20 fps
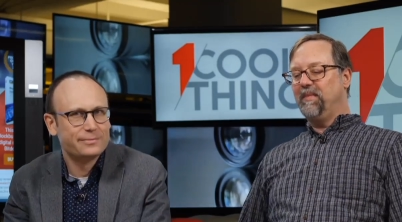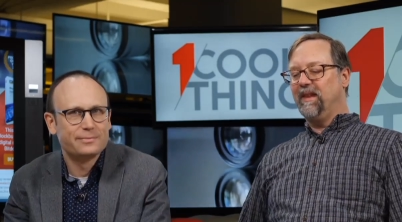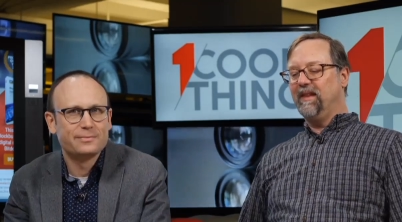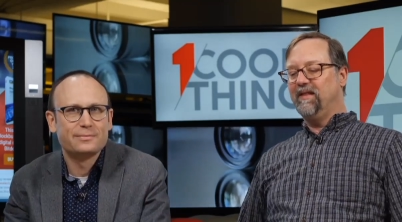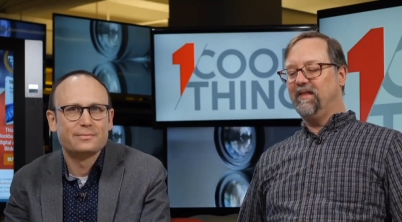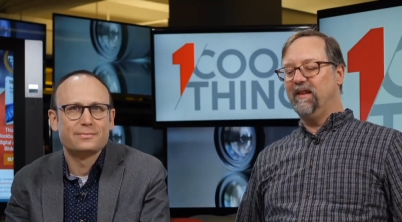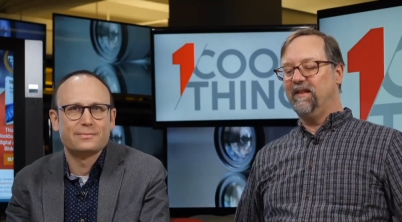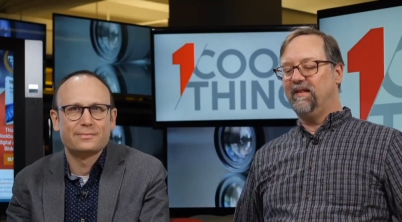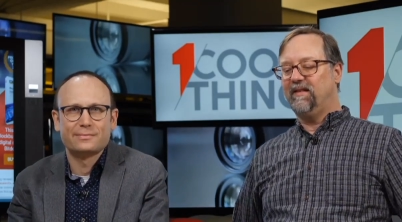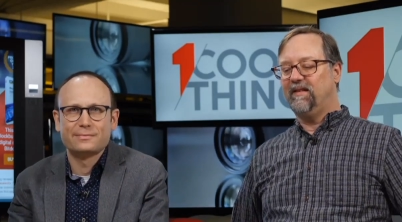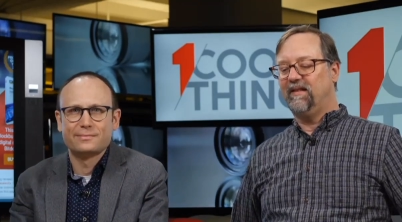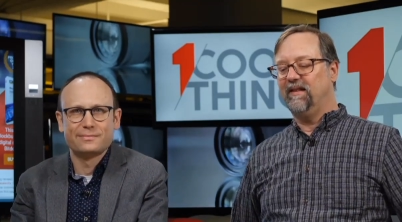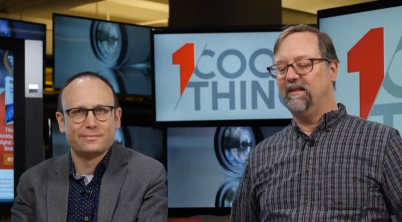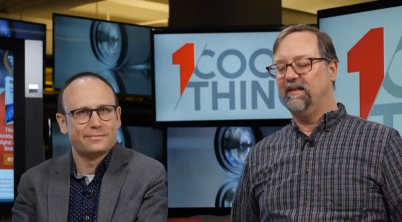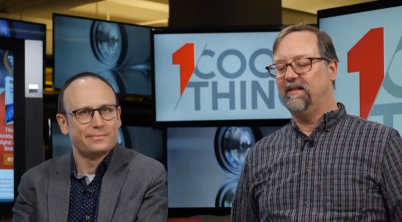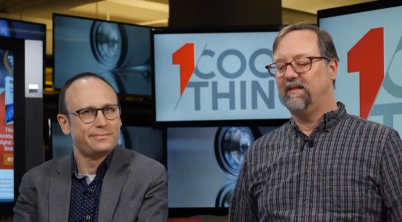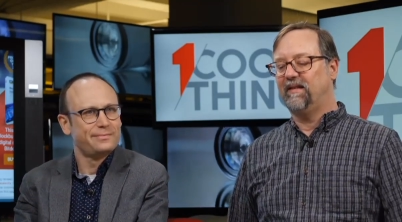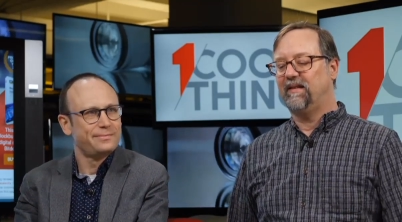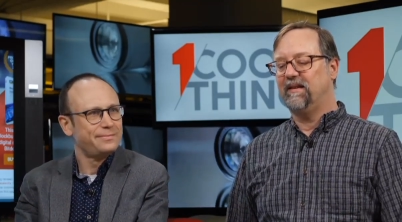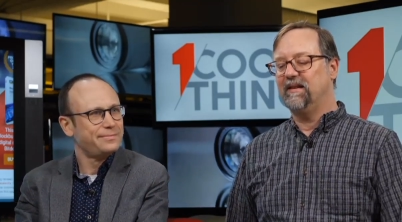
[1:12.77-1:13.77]
Speaker 1: This
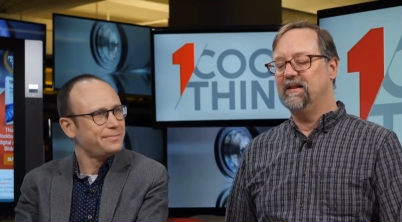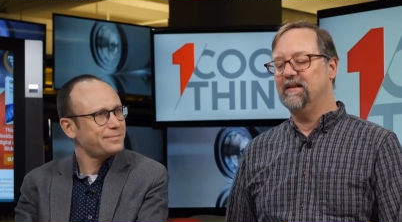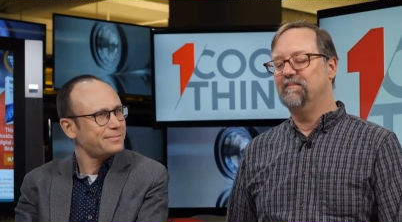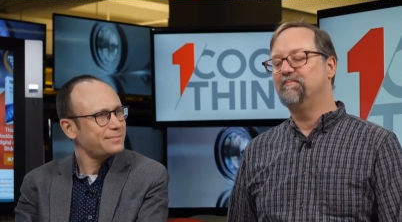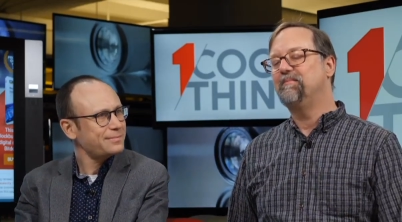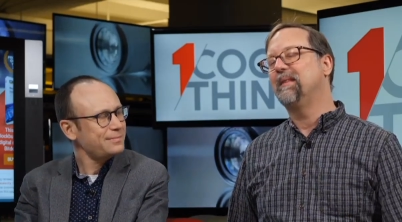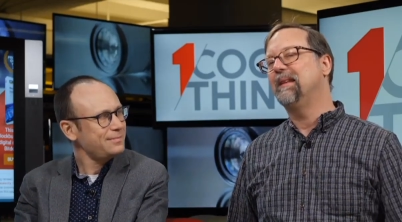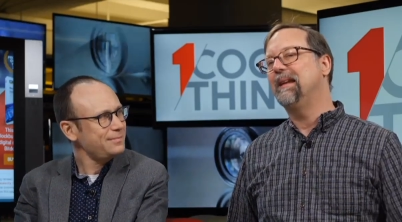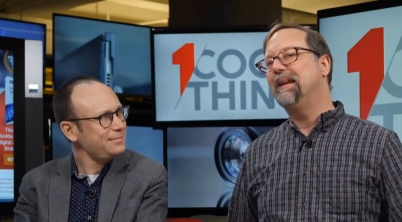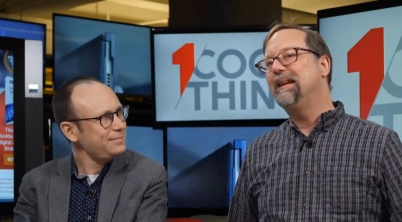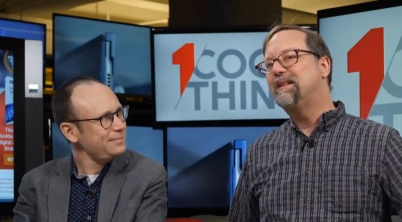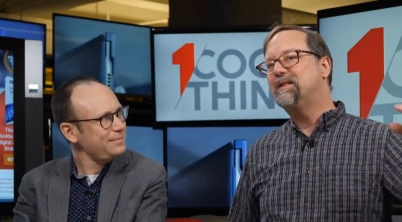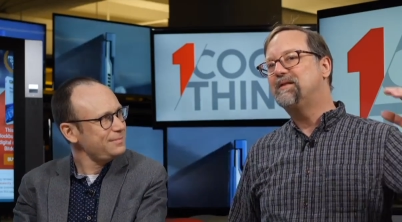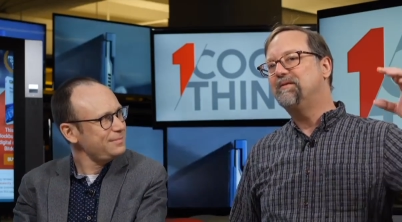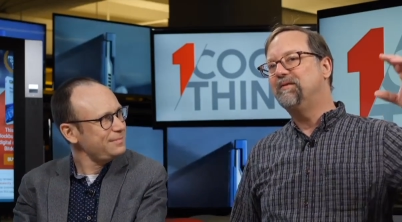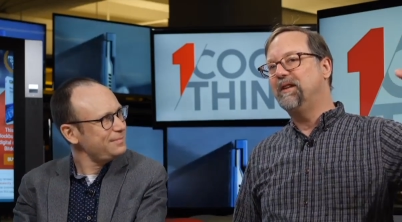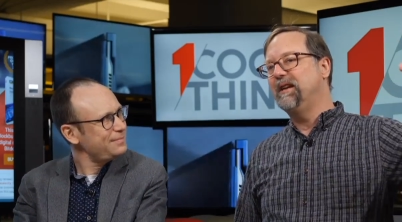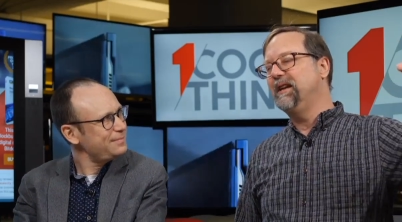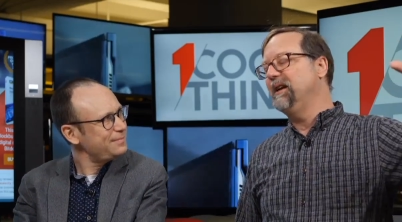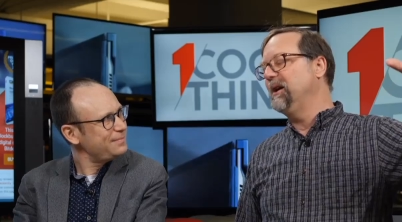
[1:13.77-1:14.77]
is... Each
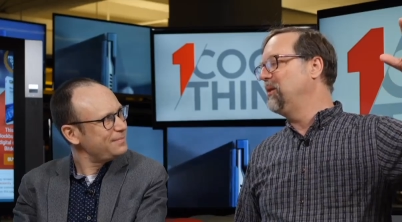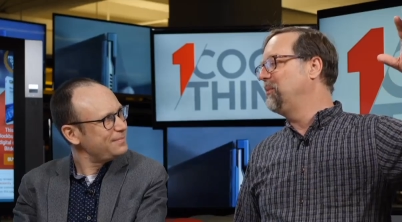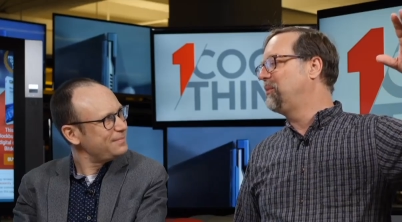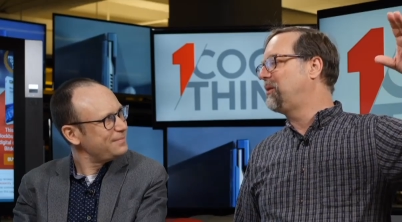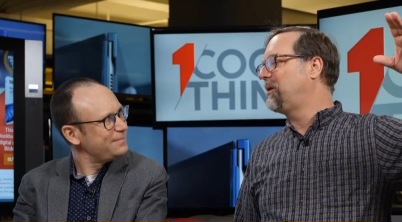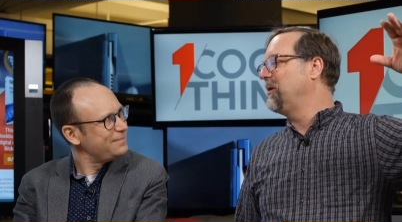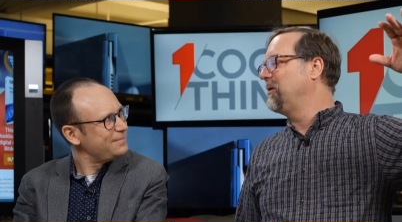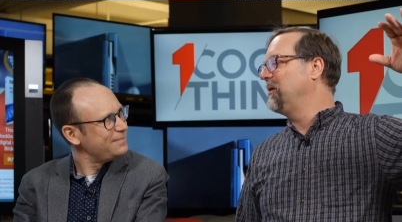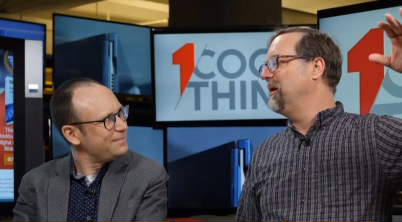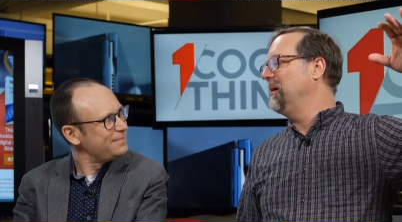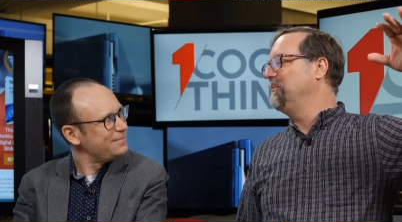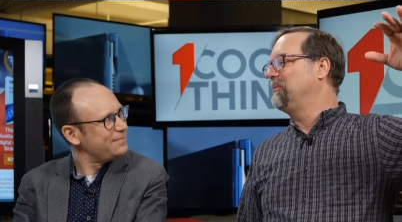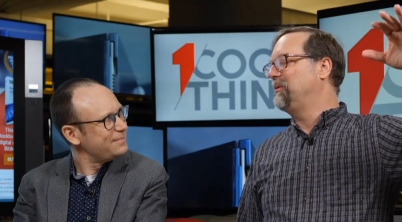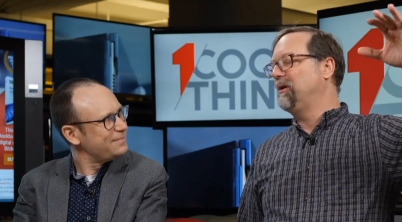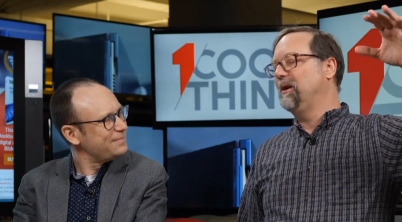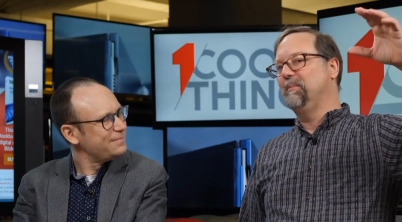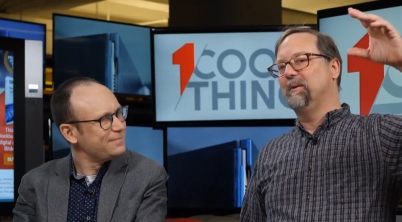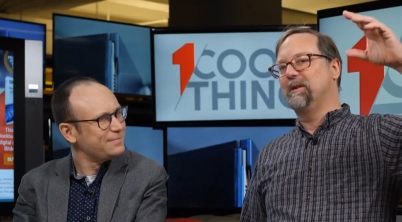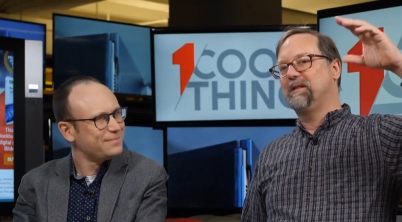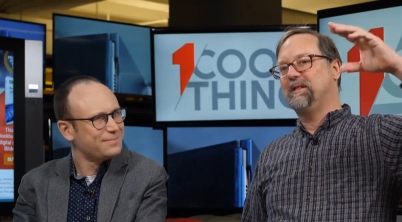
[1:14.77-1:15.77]
video program
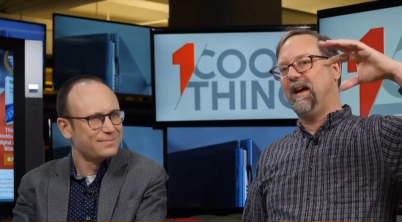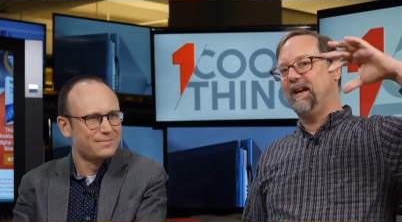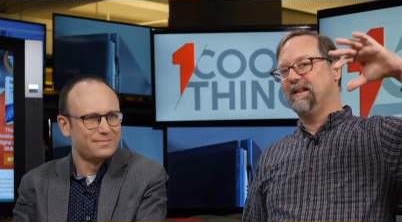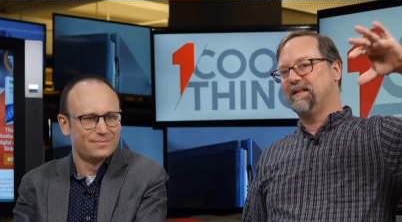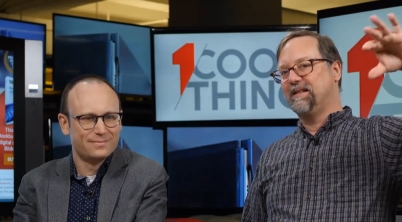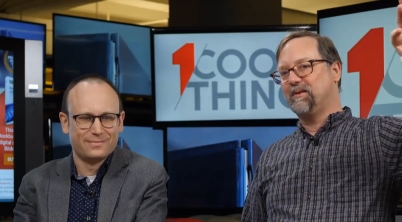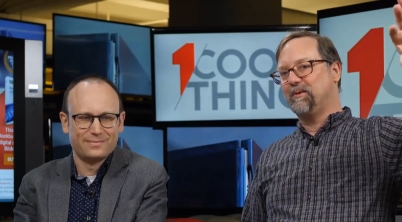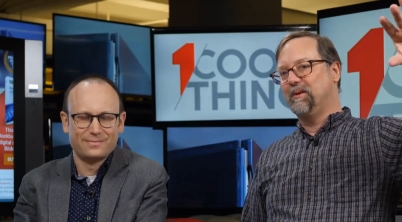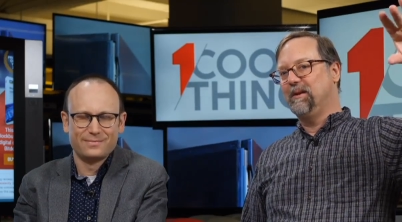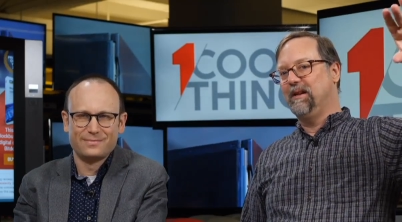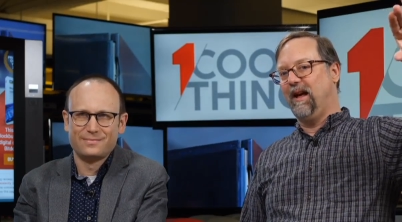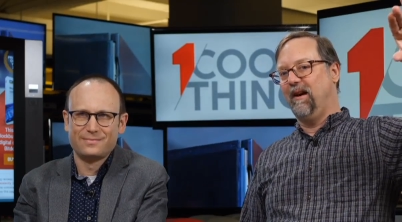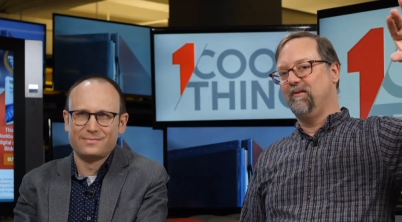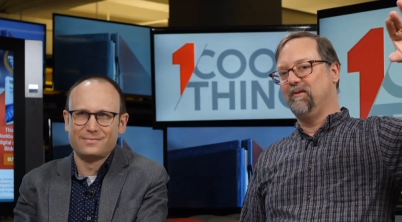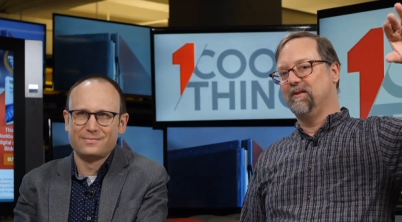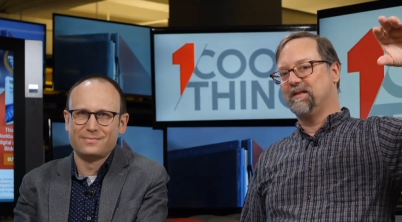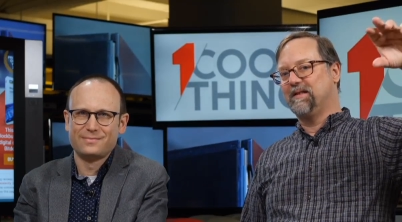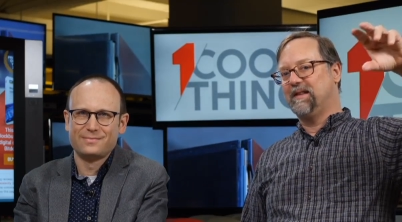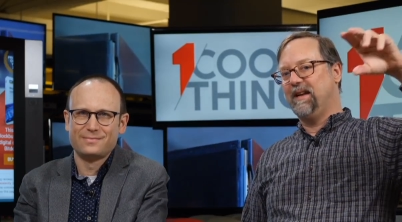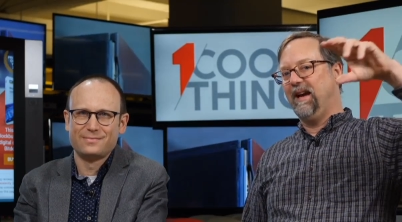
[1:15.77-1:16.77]
pretty much has three levels.